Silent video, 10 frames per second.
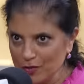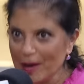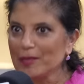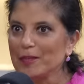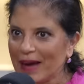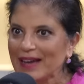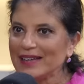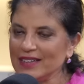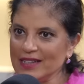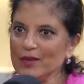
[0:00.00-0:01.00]
you remember back in
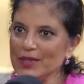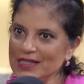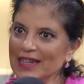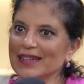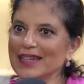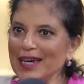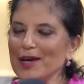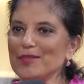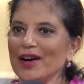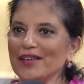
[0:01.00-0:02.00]
the day we'd take a
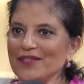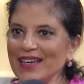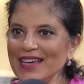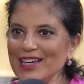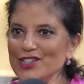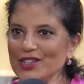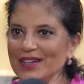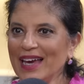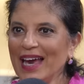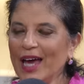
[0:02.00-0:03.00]
camera on vacation
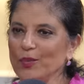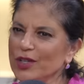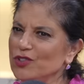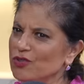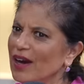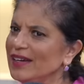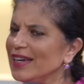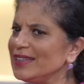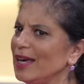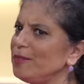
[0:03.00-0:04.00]
and we'd try to
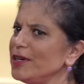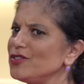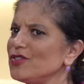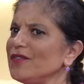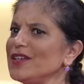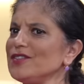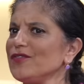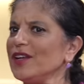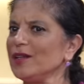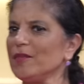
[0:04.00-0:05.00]
get that picture of us in
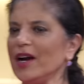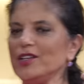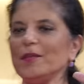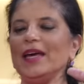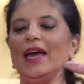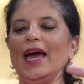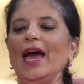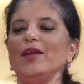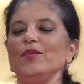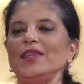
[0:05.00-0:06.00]
front of the monument,
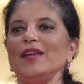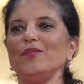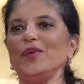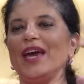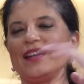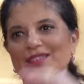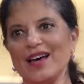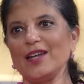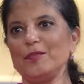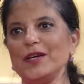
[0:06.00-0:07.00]
and then we had a
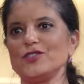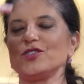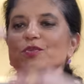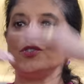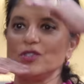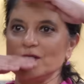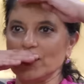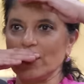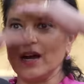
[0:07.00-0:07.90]
lot of pictures with just our